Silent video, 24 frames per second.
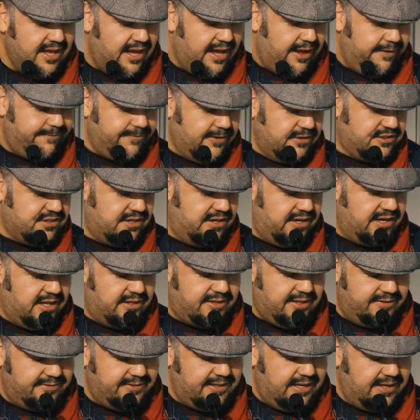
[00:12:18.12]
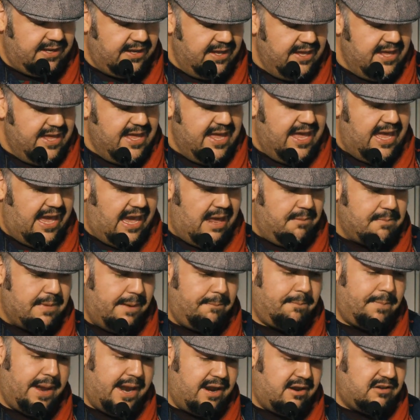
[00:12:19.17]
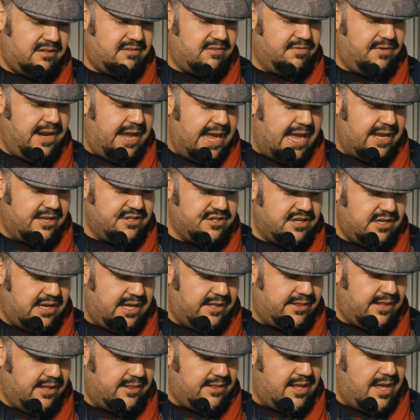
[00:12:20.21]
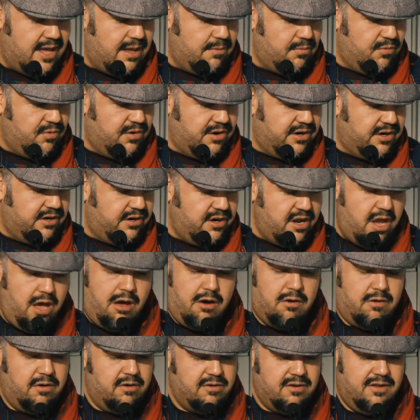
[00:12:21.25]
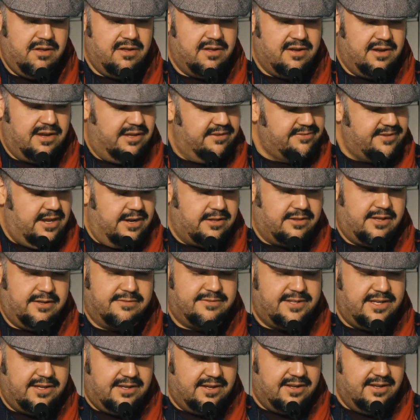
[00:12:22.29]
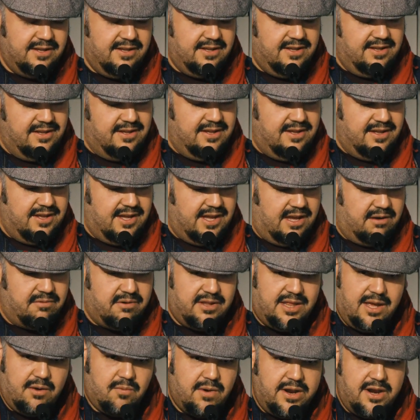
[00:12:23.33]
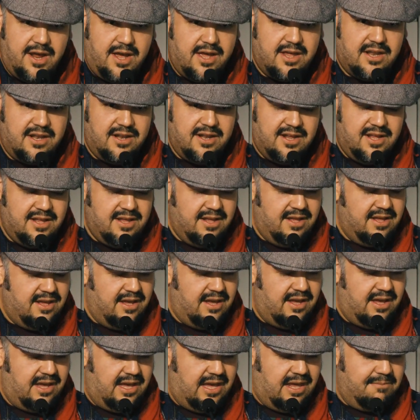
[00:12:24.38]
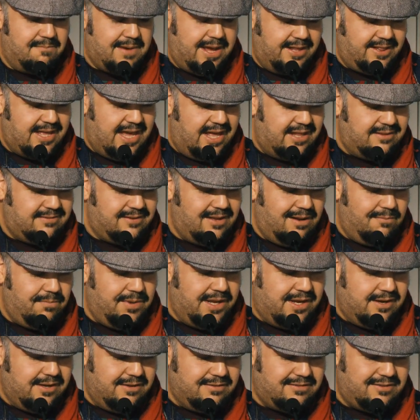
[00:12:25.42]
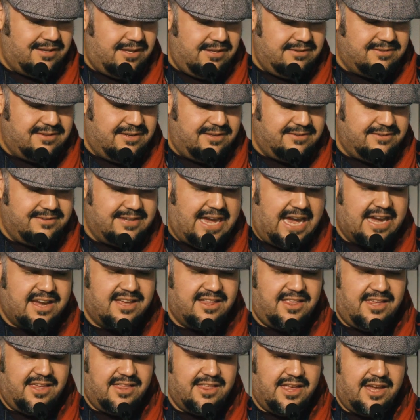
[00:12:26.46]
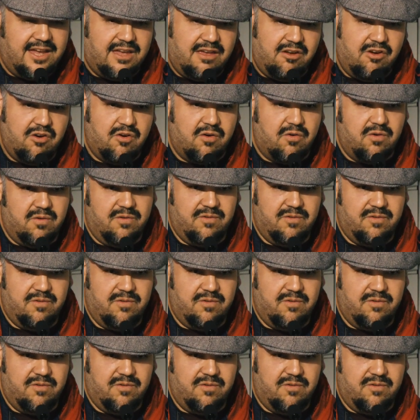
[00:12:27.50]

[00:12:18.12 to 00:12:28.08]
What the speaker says: high-functioning autistic. And my parents' reaction at that time were, no, he's not autistic. And we're like, why not? And my dad said, because he's exactly like you.